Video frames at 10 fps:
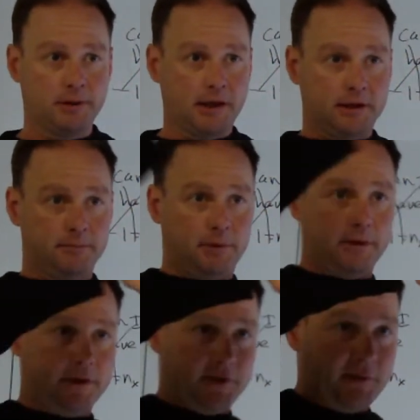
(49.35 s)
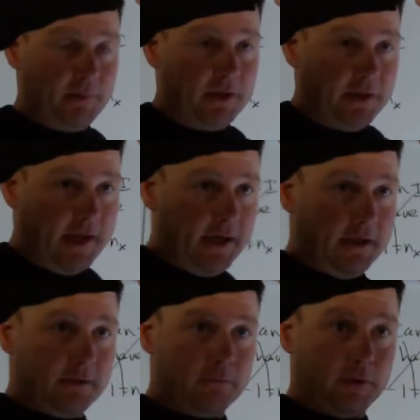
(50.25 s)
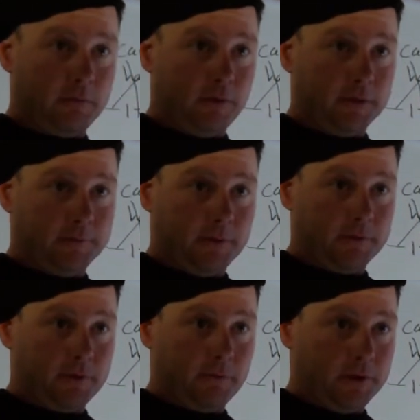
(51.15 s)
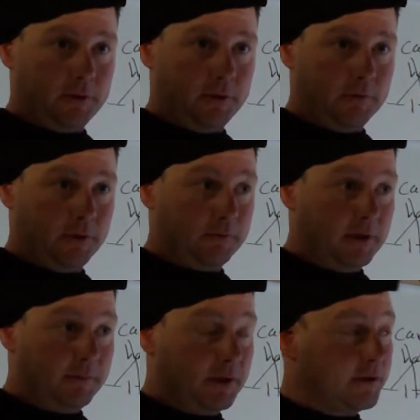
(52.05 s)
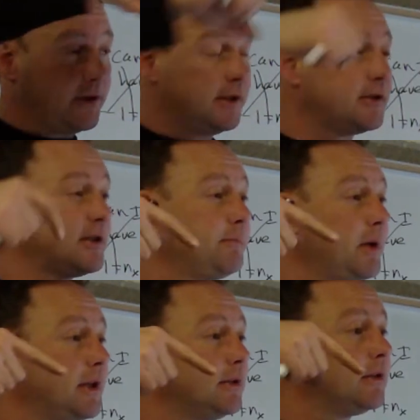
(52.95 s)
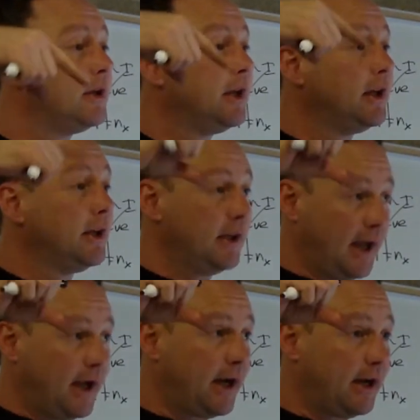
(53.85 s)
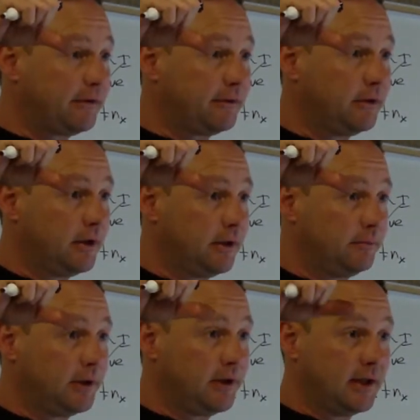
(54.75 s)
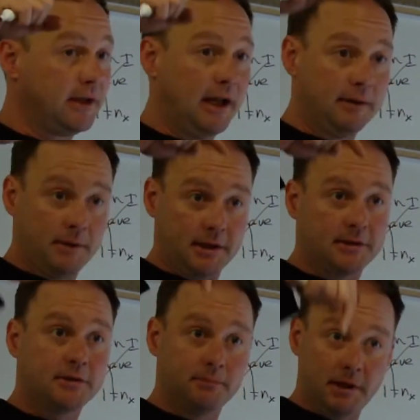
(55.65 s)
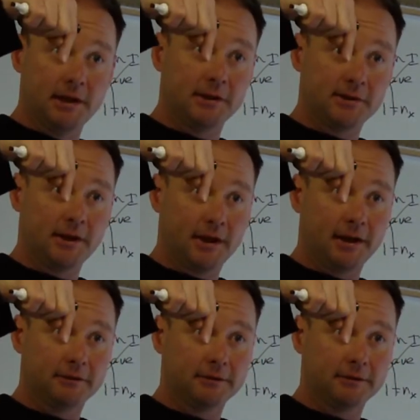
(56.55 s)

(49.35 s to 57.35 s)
But I can put in a spin down with quantum numbers 1, 2, and 3 because then it's spin half, but then ms minus a half.